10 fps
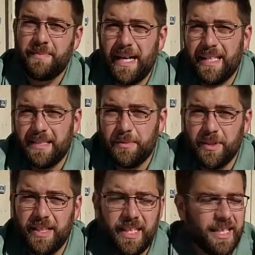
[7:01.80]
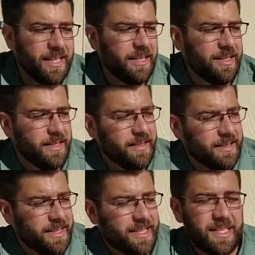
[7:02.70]
possible.
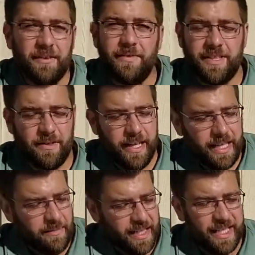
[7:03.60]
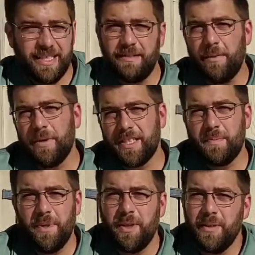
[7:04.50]
This stuff is great because it won't
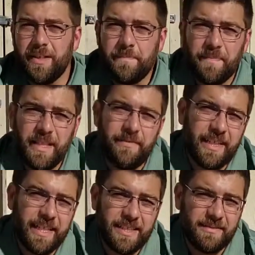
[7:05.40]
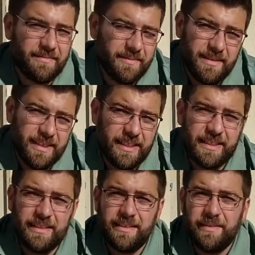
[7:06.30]
explode if
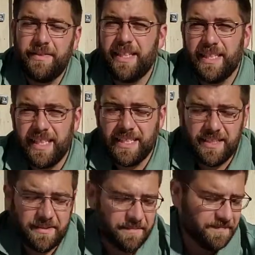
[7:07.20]
it ignites.